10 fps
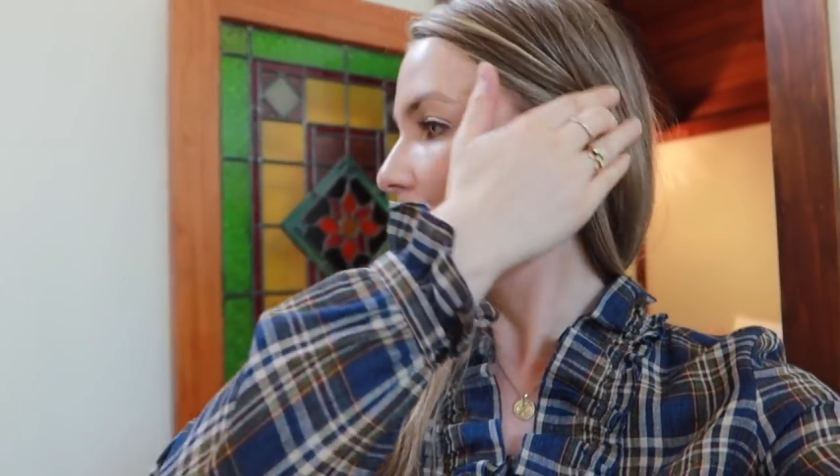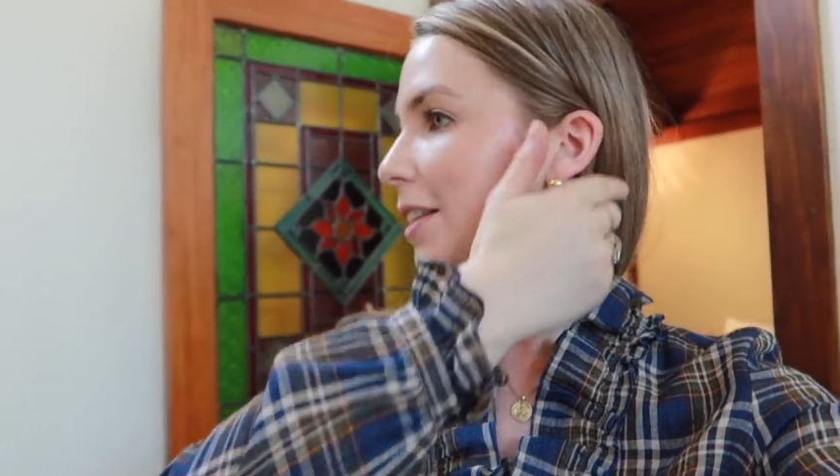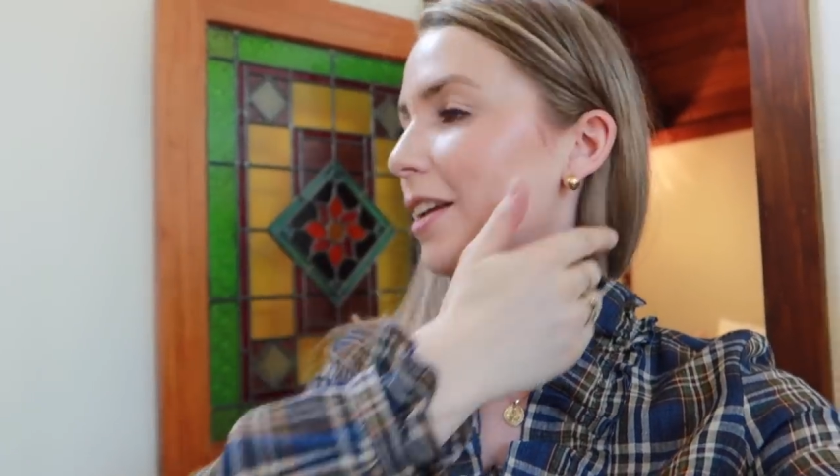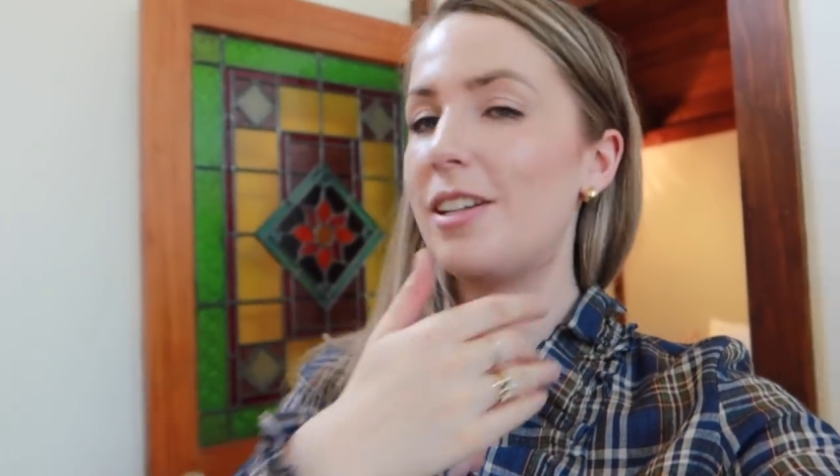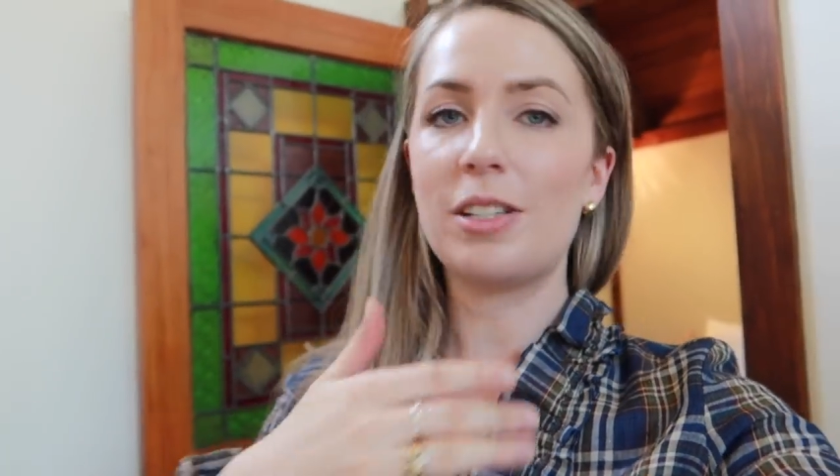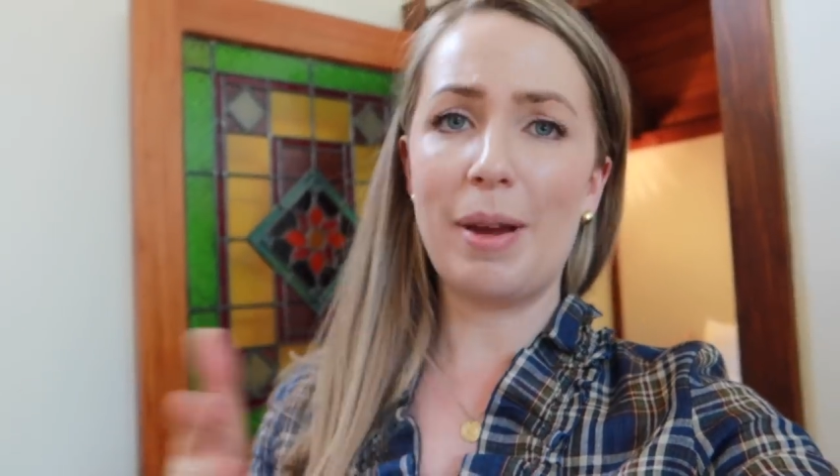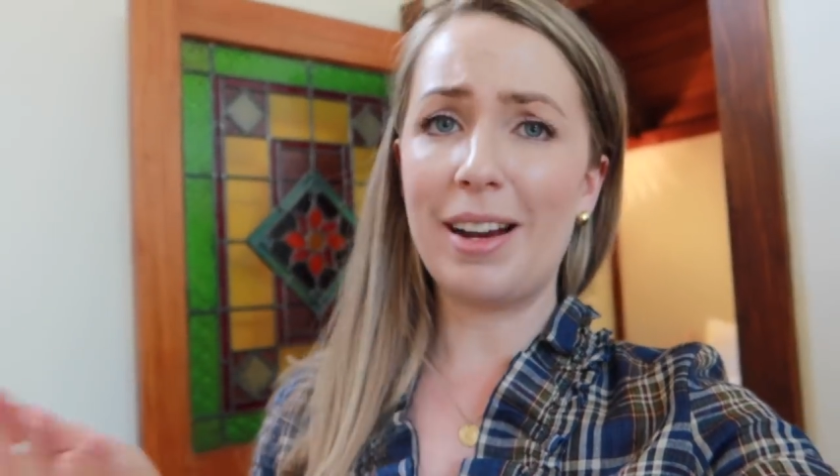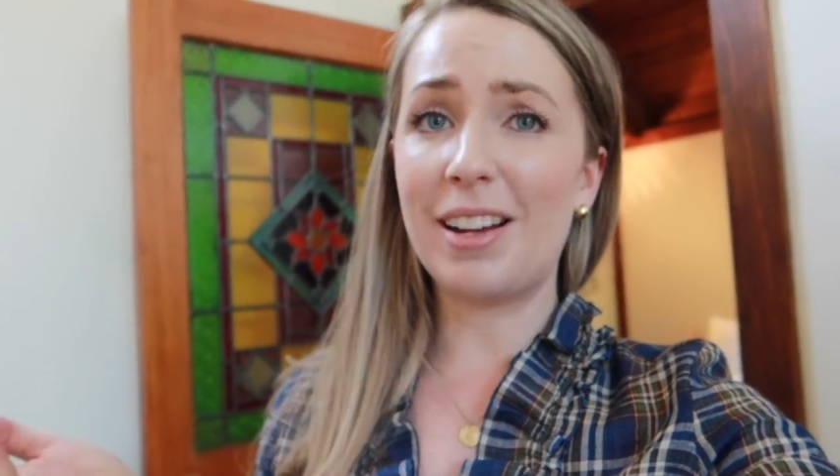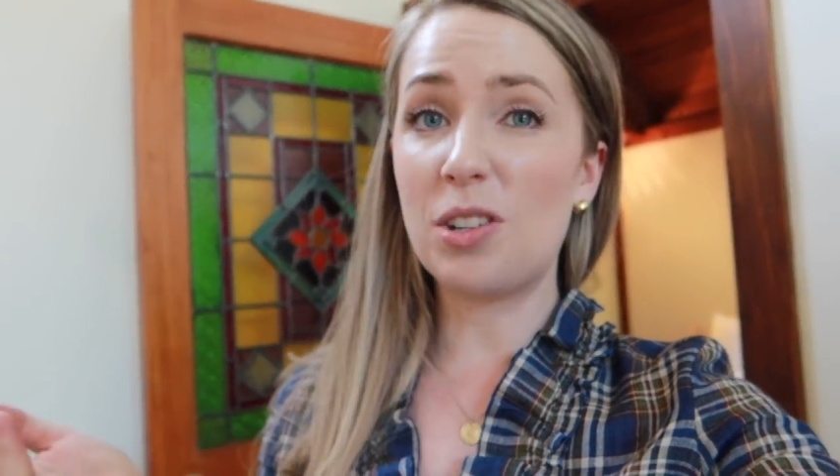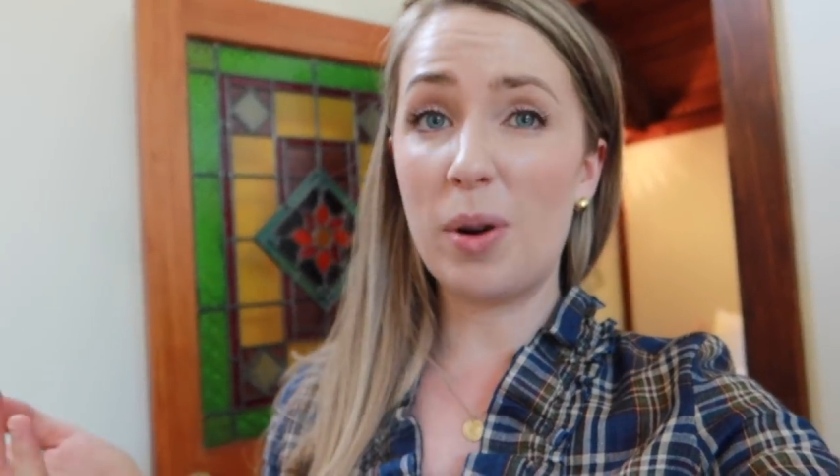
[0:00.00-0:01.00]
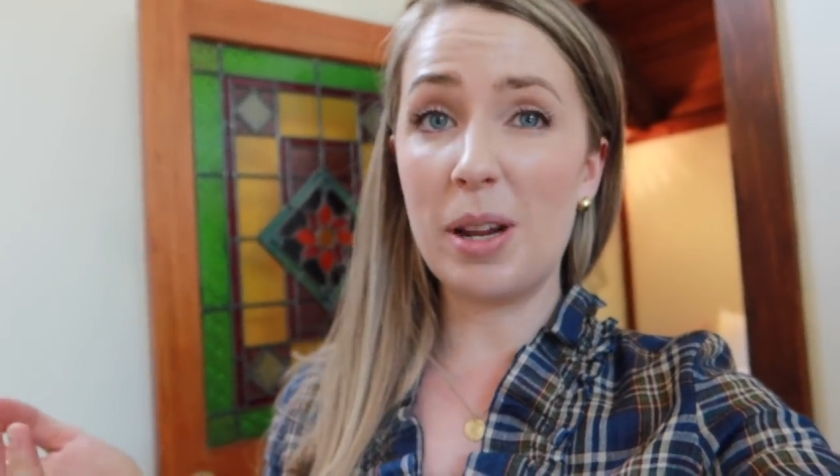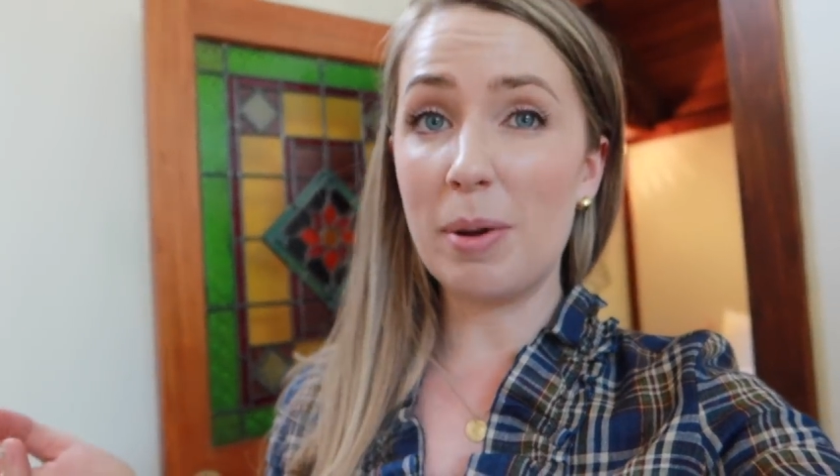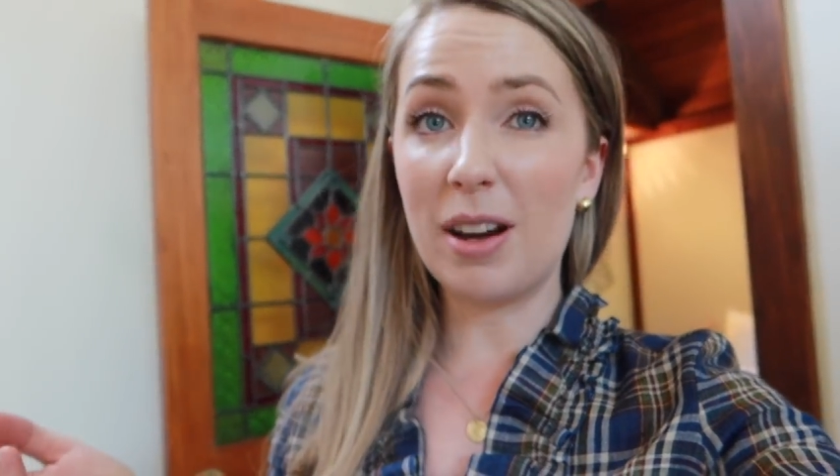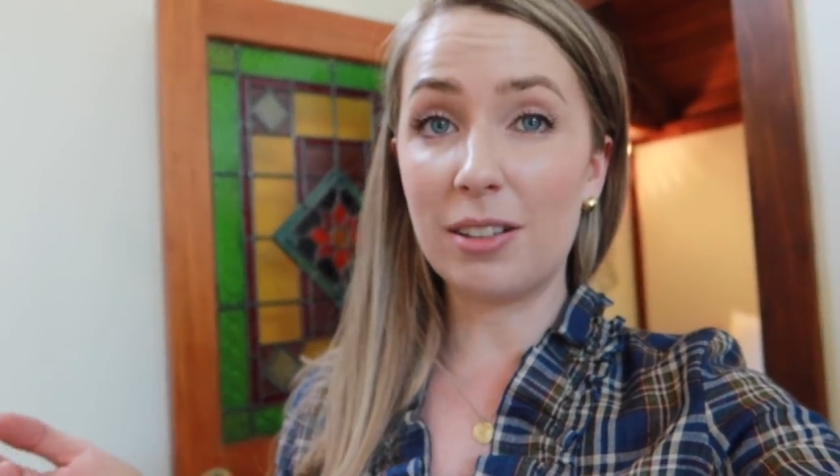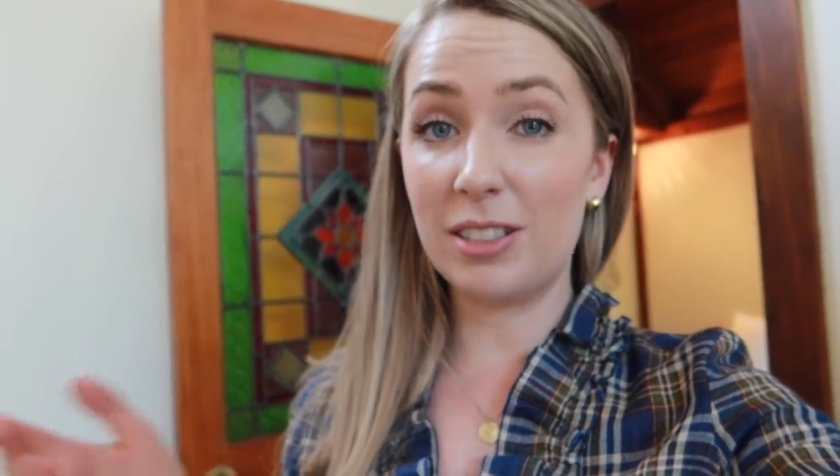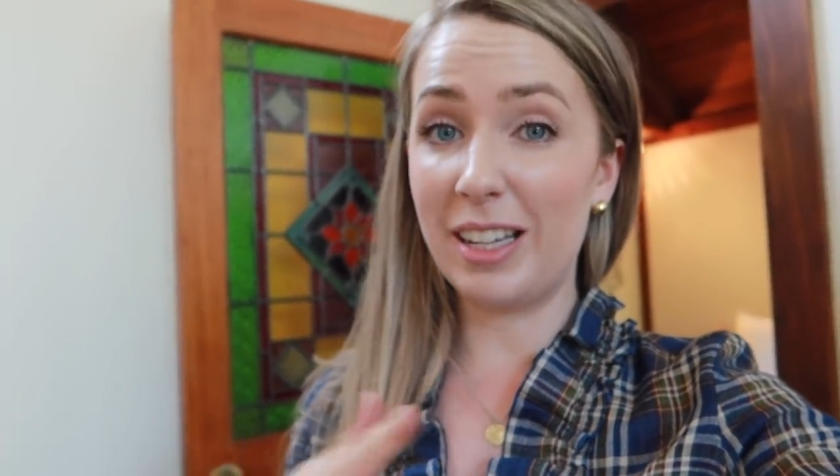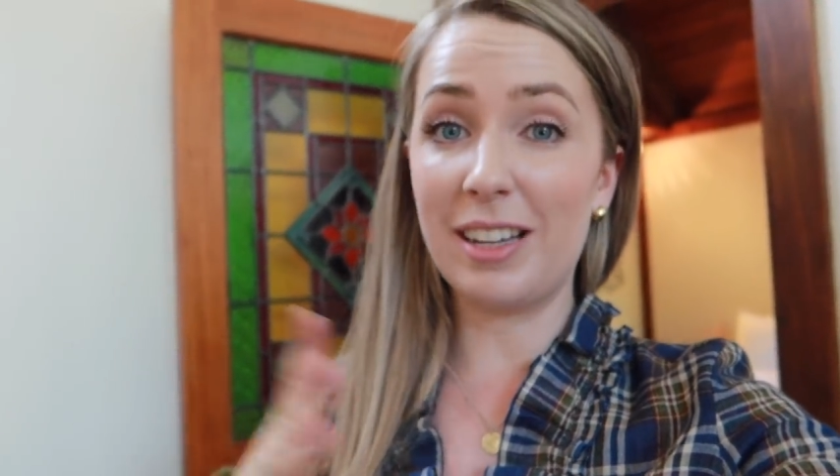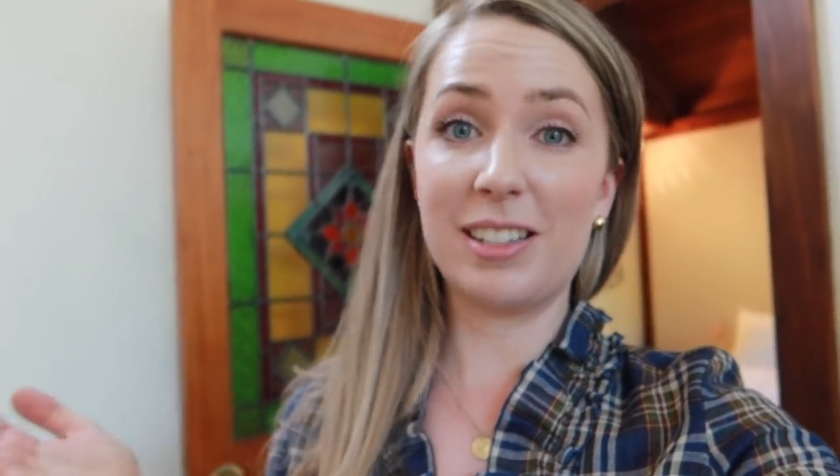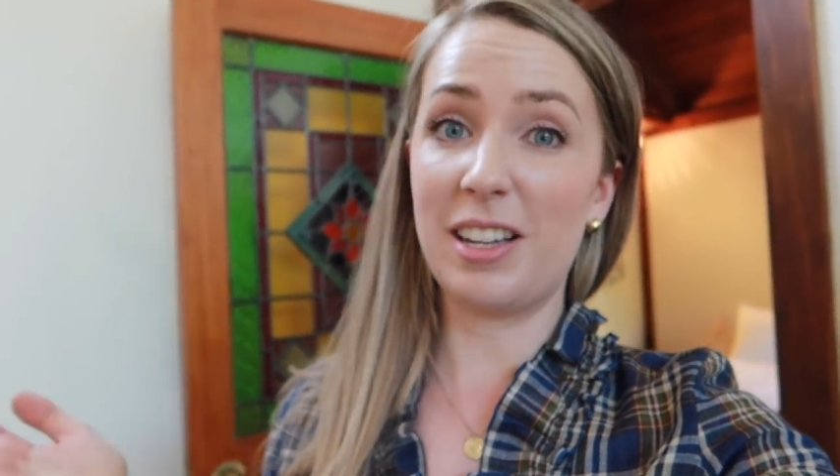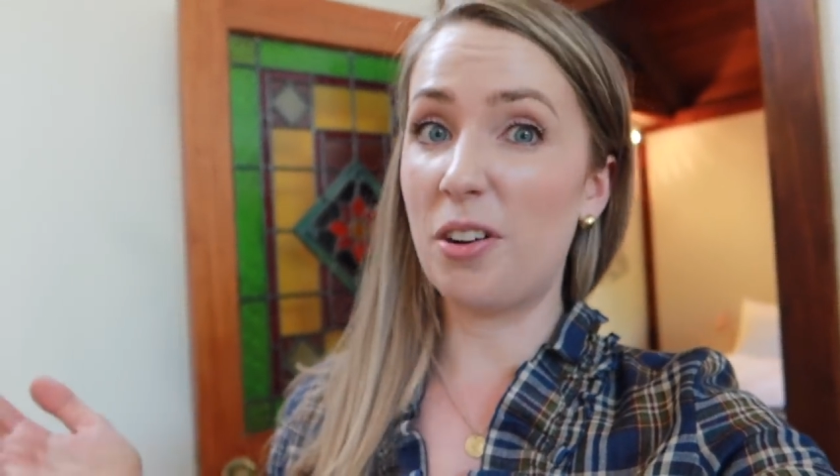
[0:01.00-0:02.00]
and then I just paid like twenty bucks to
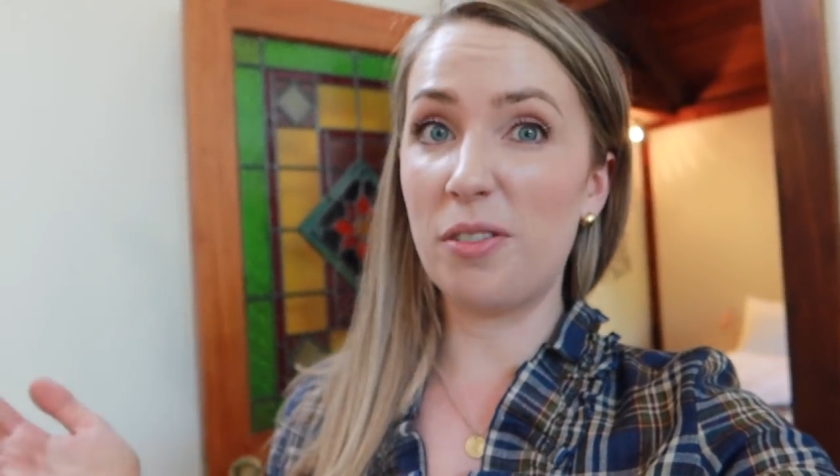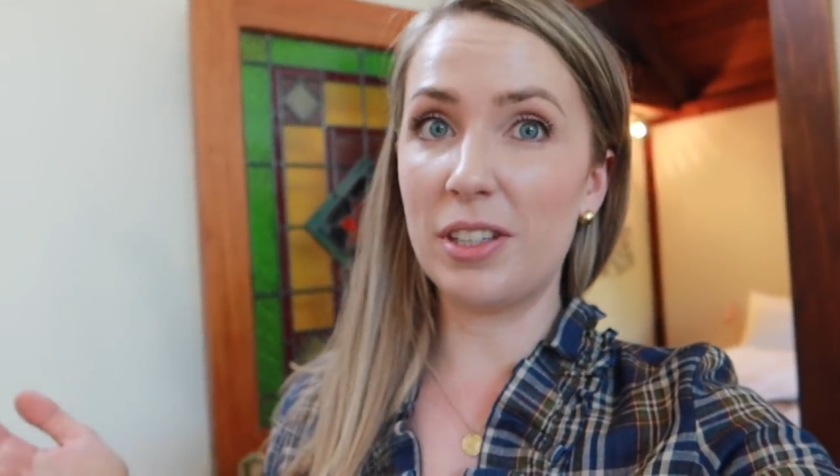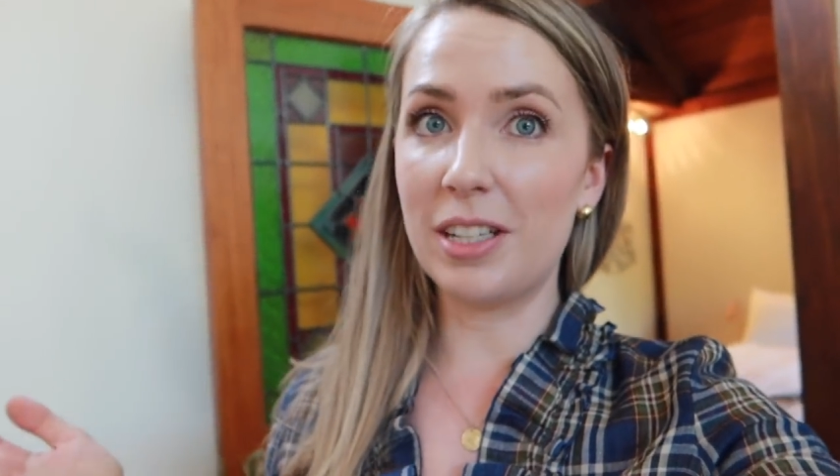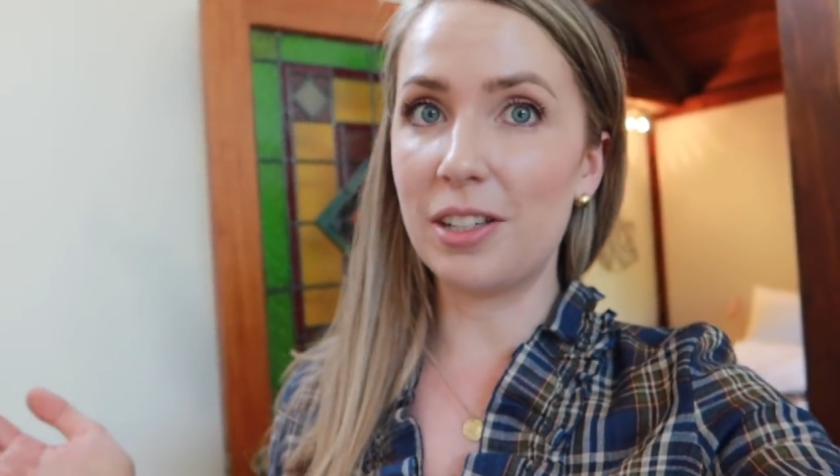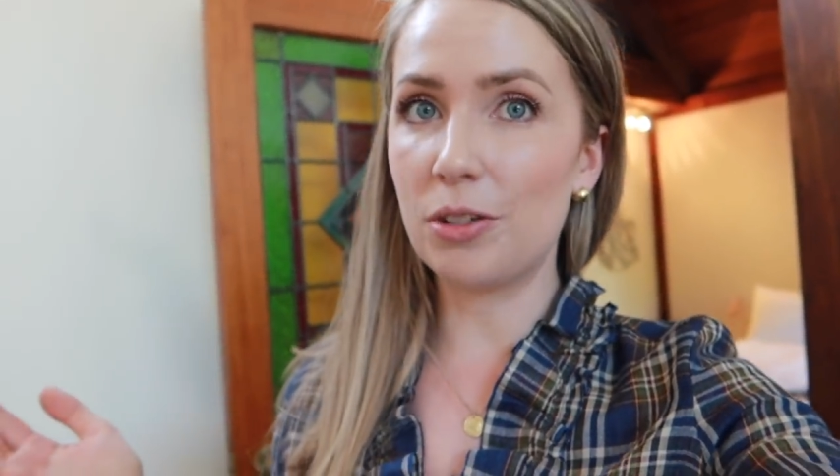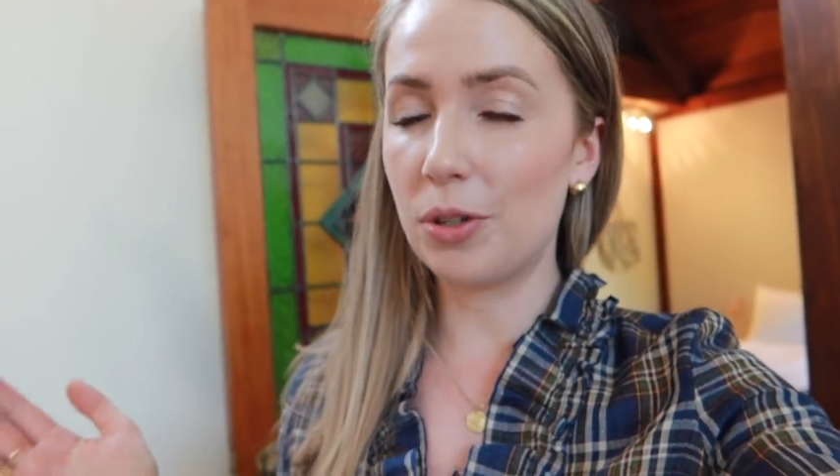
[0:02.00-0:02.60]
get it sent over the ditch,